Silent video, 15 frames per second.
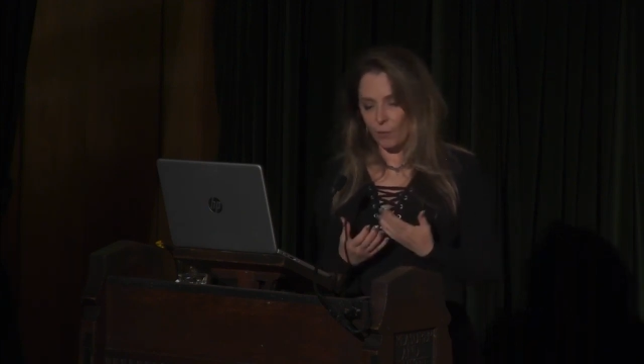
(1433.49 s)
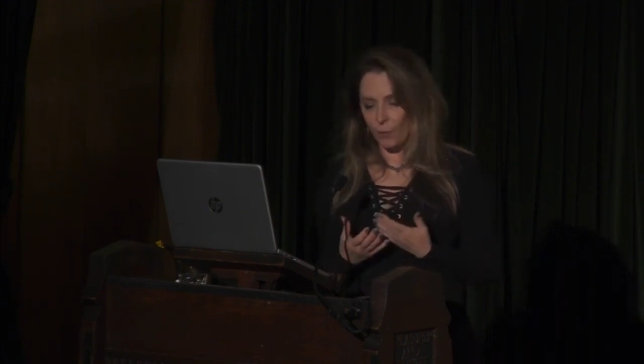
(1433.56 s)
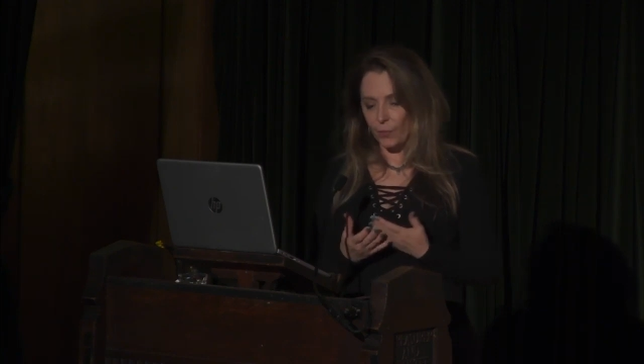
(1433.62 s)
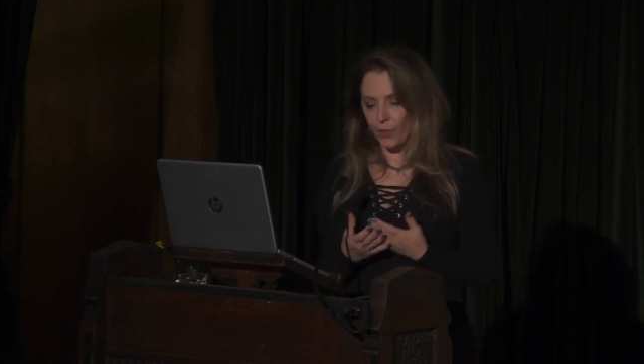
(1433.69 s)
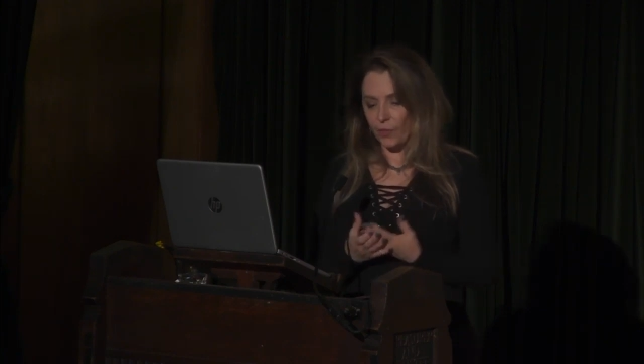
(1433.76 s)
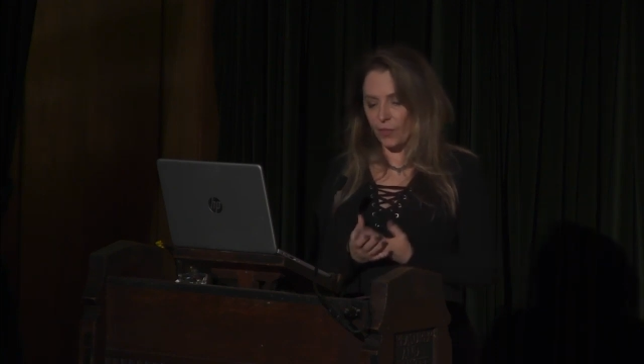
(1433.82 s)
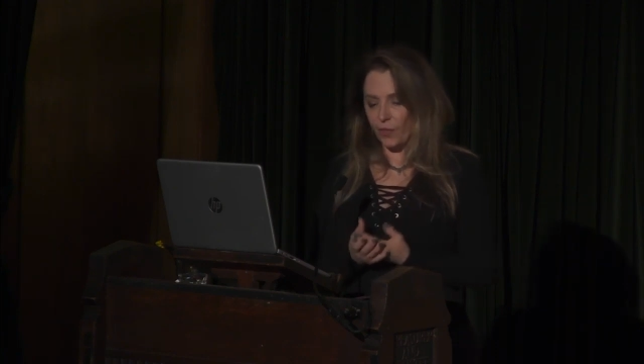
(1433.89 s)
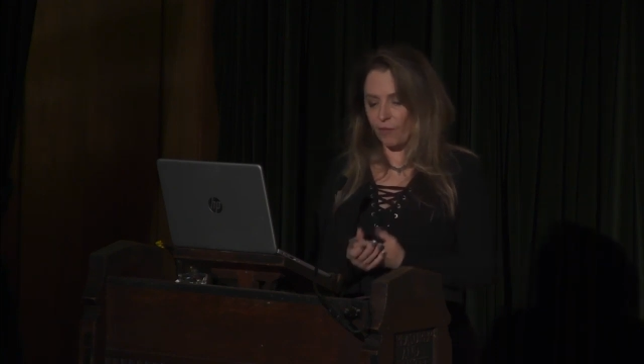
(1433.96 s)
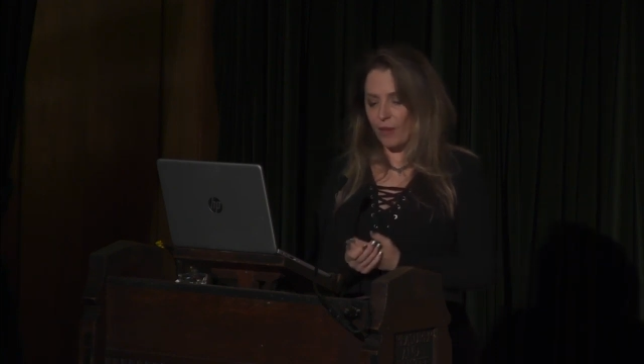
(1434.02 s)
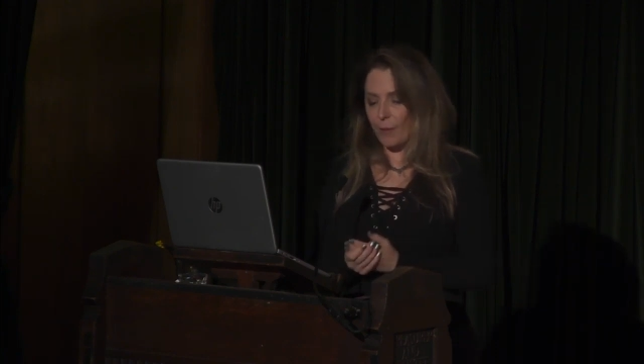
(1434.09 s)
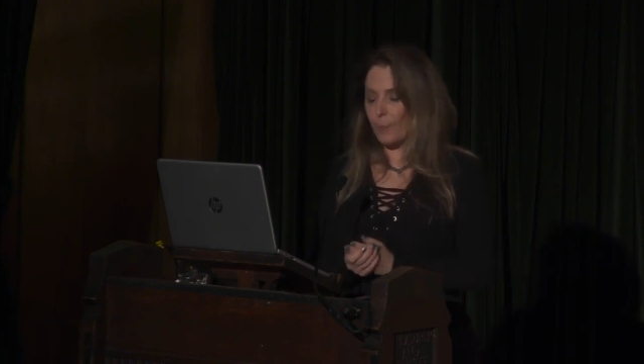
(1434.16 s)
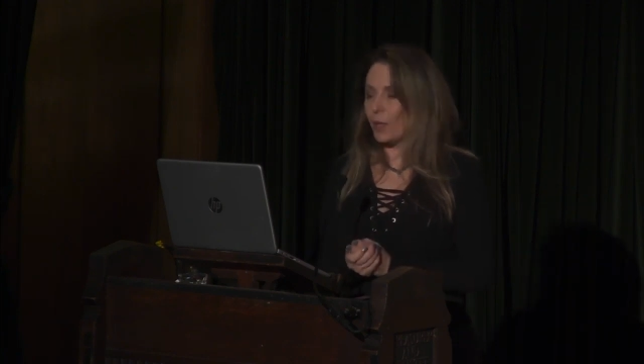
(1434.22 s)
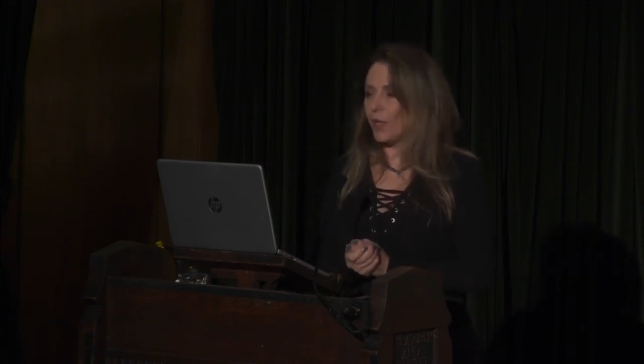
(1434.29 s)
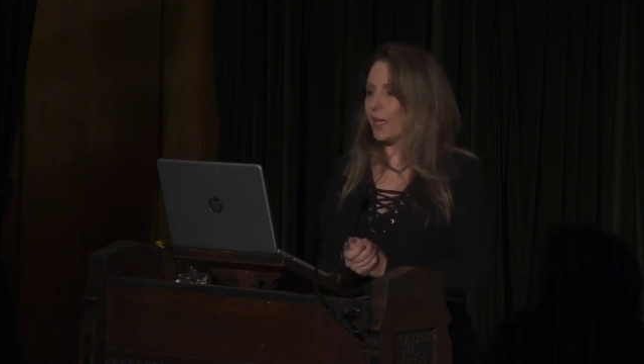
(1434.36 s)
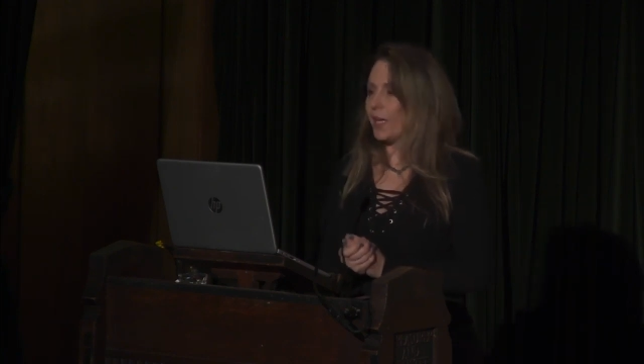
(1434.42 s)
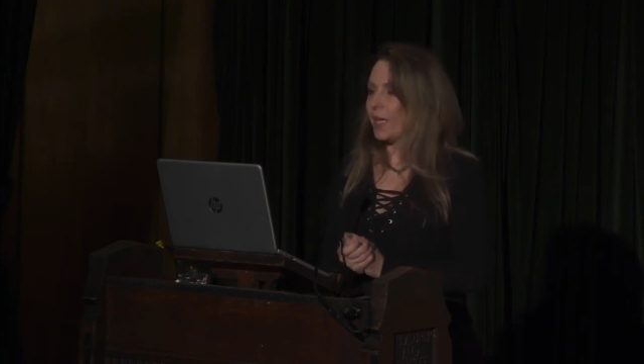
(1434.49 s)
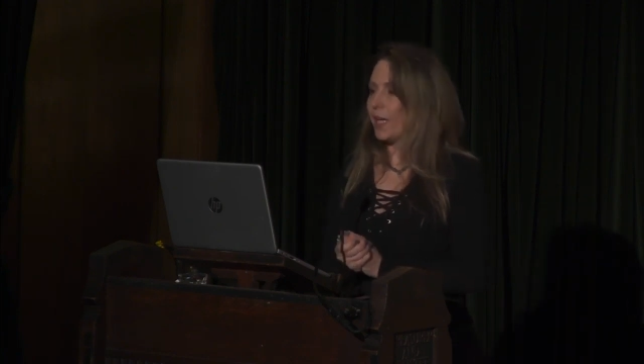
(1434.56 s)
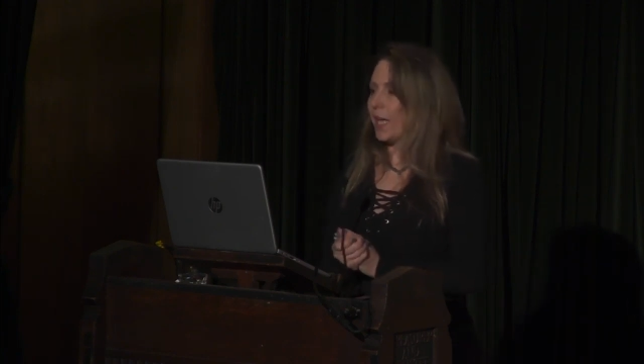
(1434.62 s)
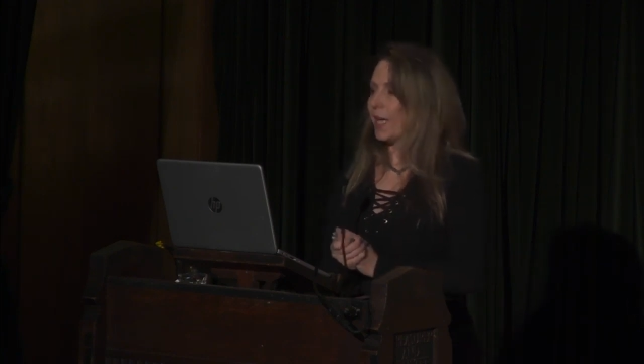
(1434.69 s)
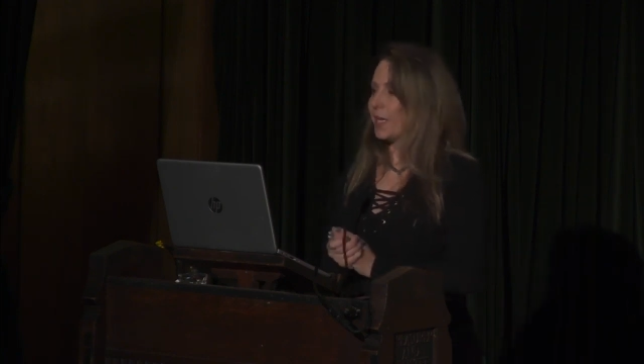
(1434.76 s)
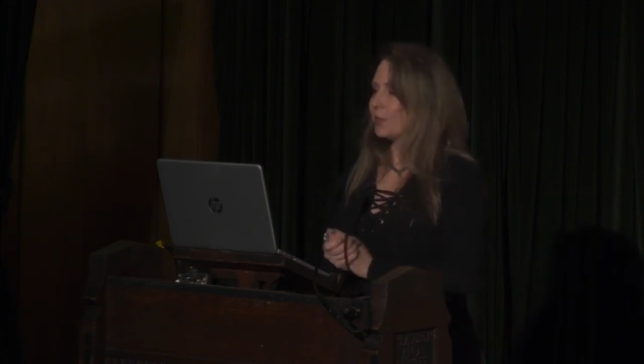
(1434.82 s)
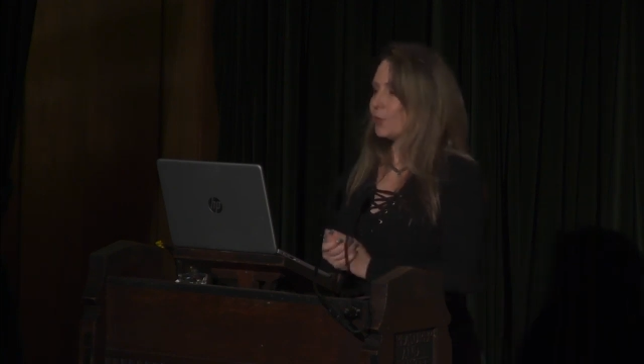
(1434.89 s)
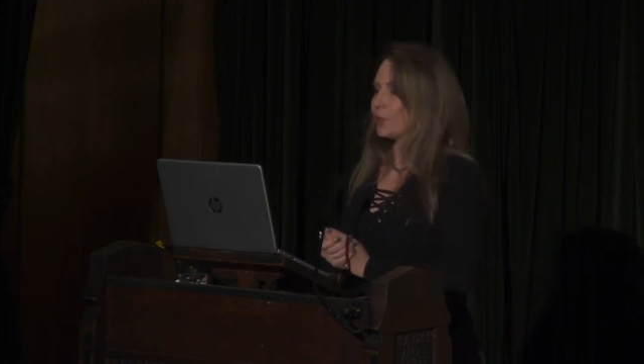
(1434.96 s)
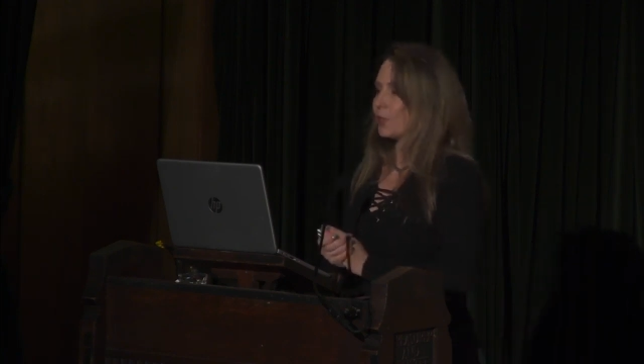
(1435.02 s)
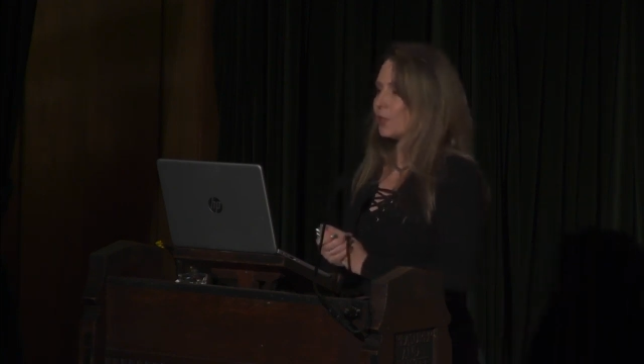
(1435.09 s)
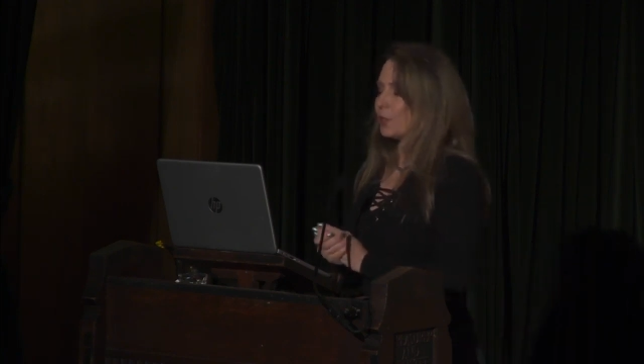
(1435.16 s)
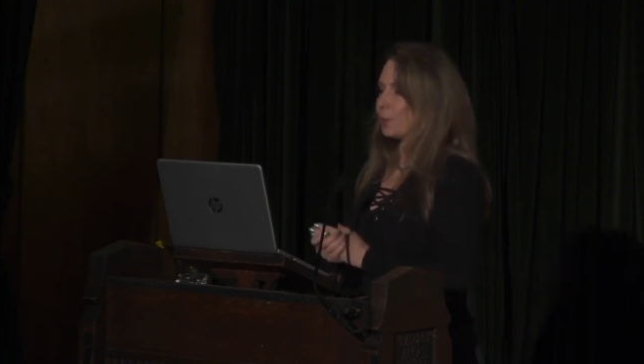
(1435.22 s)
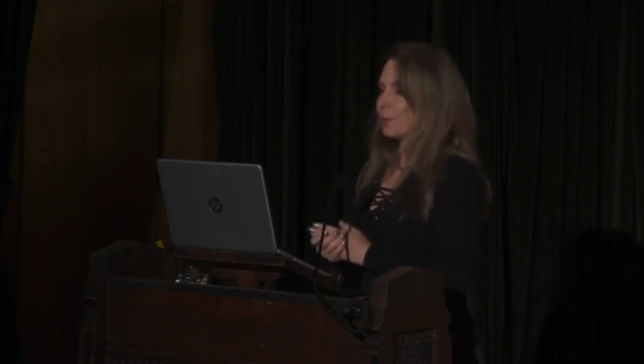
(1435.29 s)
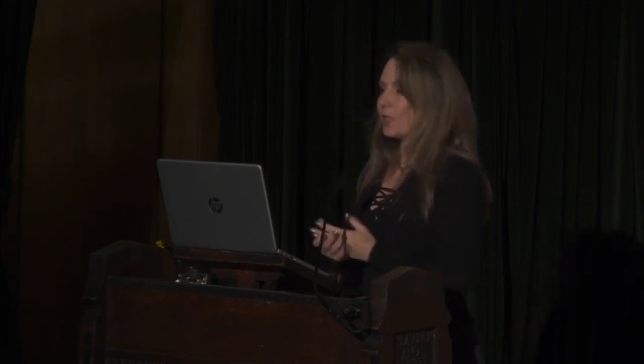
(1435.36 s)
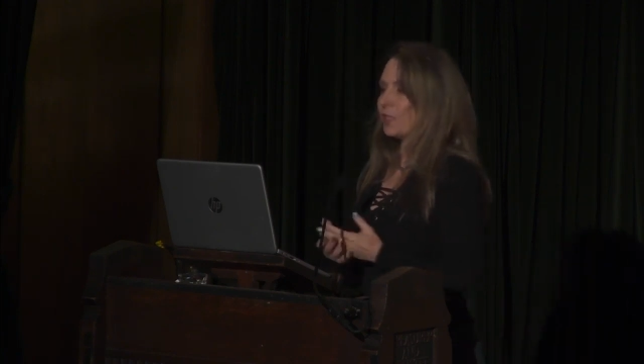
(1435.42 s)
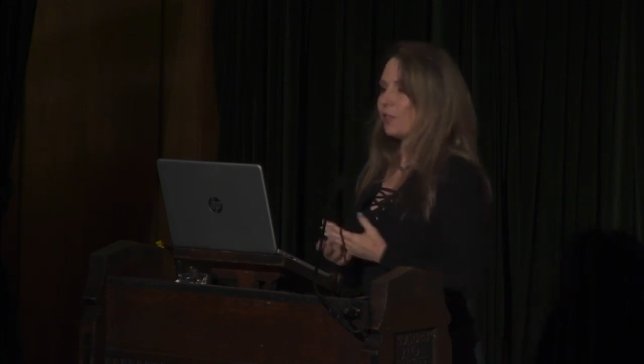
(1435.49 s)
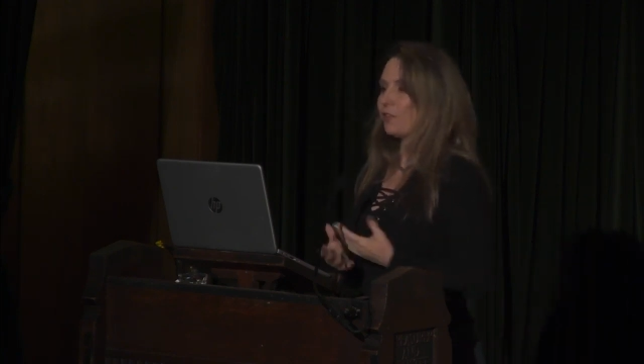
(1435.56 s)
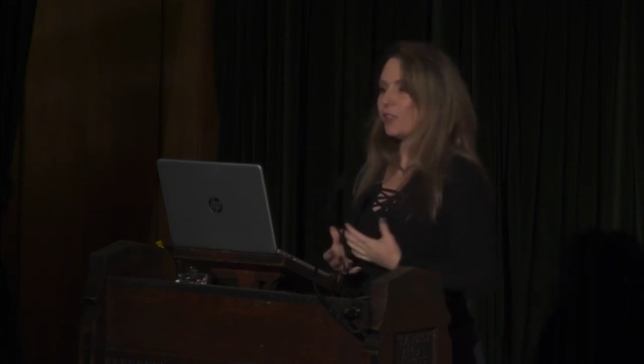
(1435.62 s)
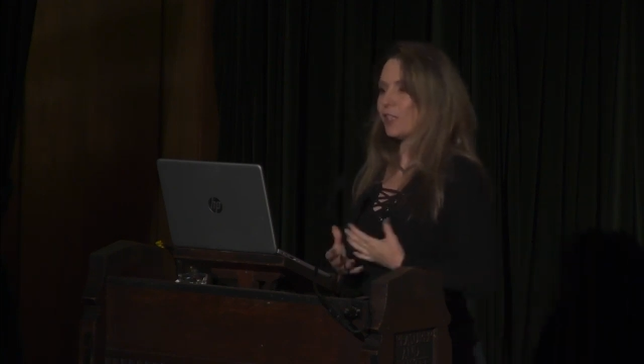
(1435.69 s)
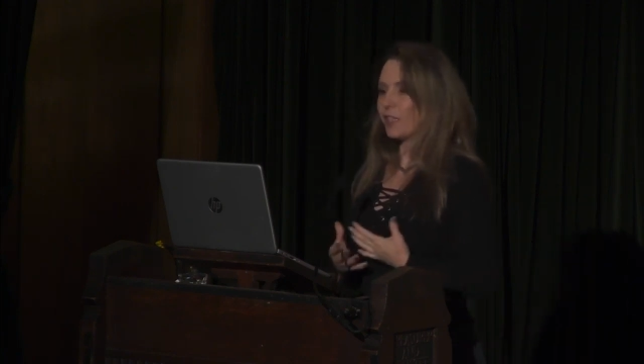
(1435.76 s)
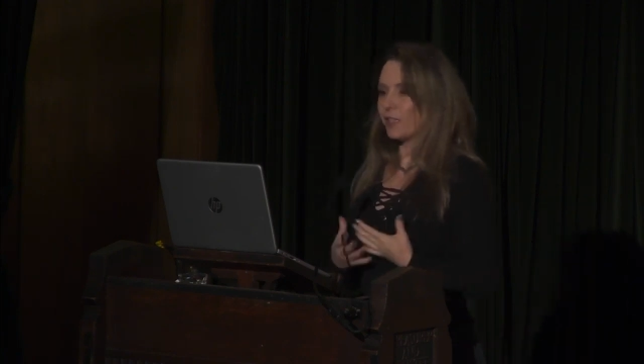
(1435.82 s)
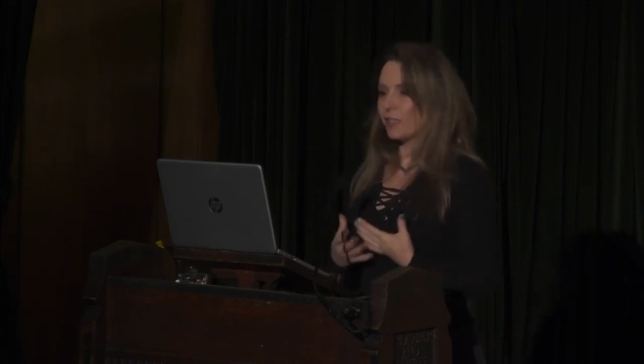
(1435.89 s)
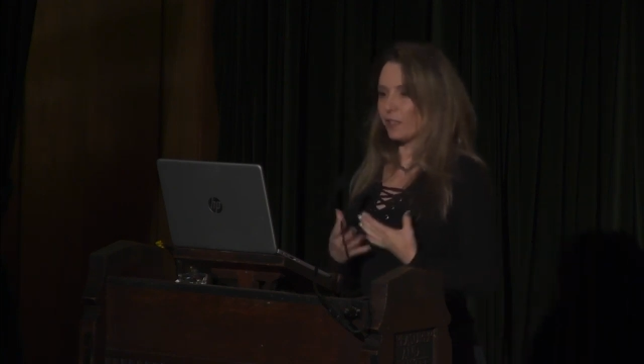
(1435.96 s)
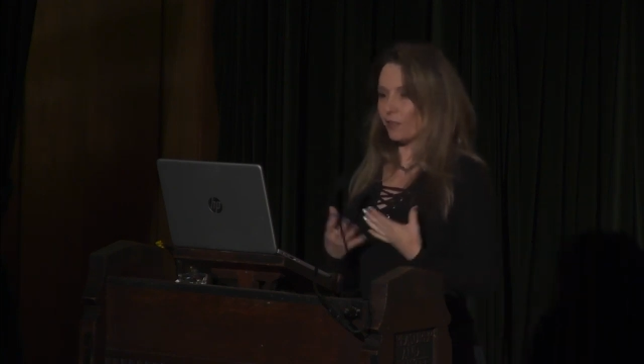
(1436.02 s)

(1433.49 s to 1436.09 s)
the vampire as a specific